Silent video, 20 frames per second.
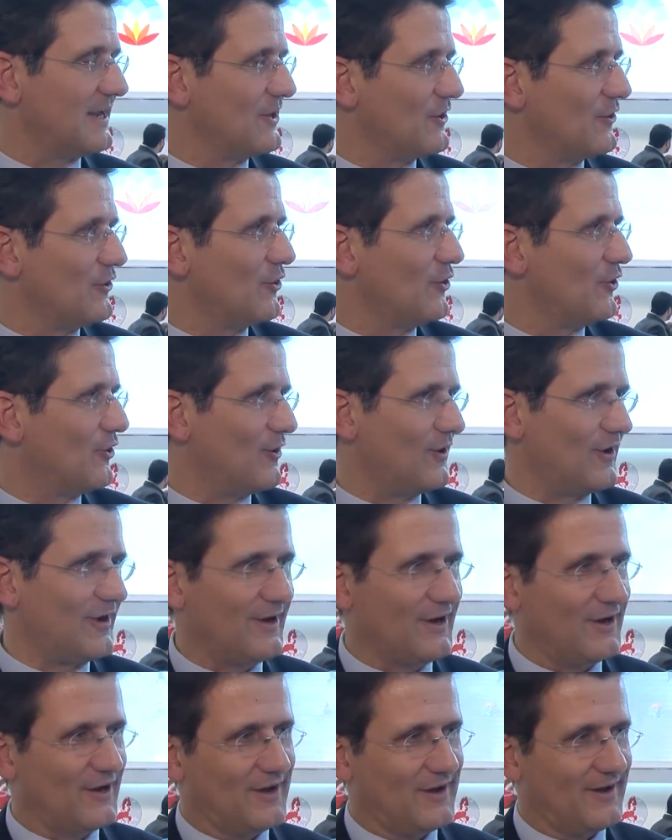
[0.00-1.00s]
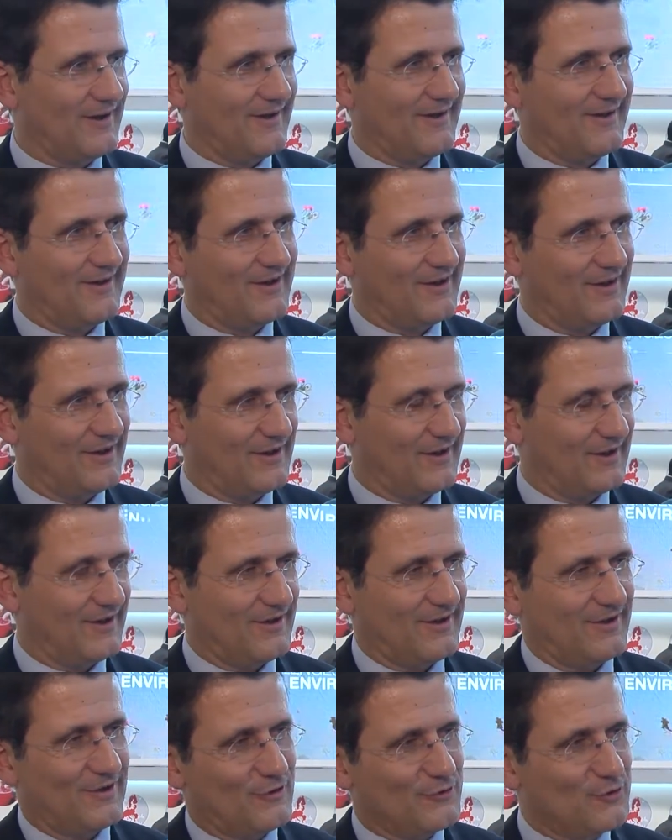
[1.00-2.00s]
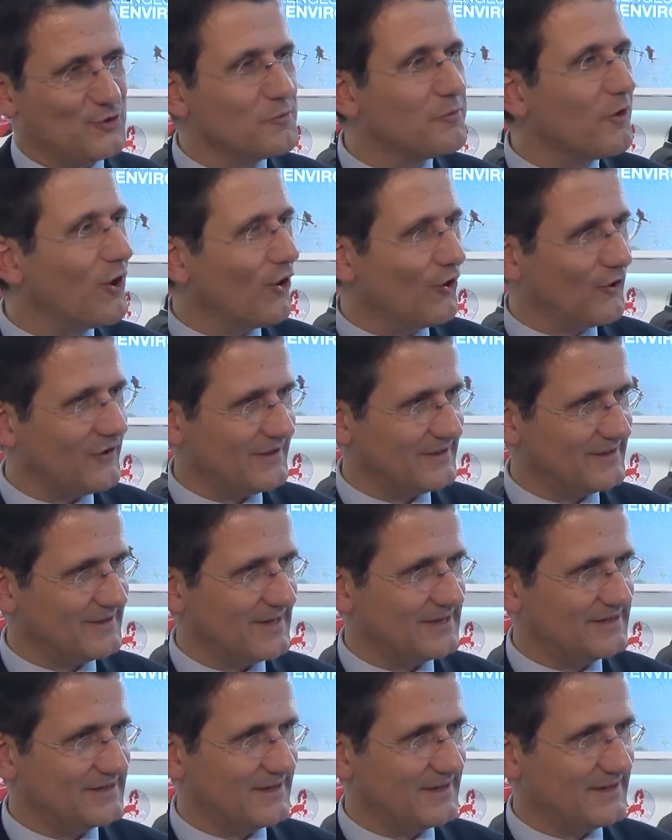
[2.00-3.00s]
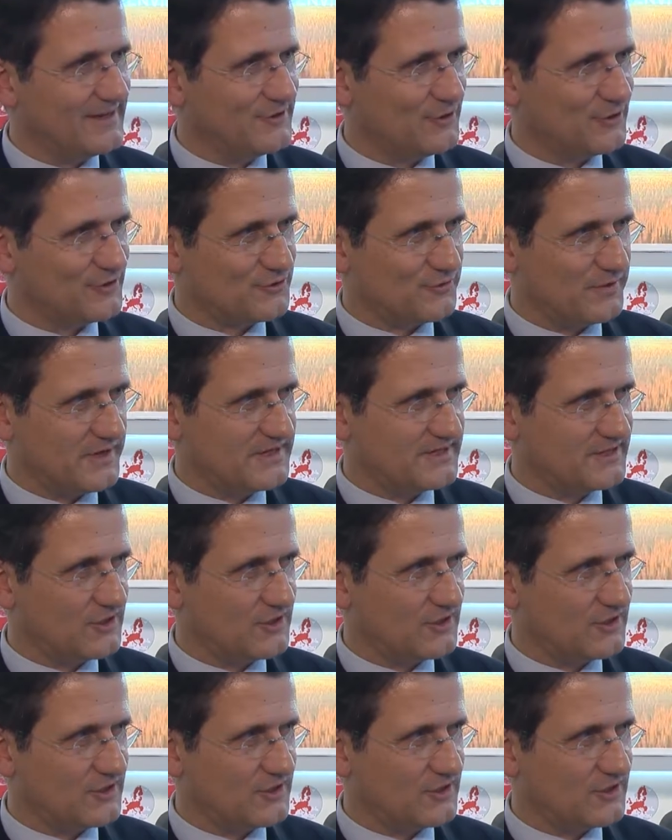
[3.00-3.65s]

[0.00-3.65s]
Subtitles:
you know, a newborn in that industry.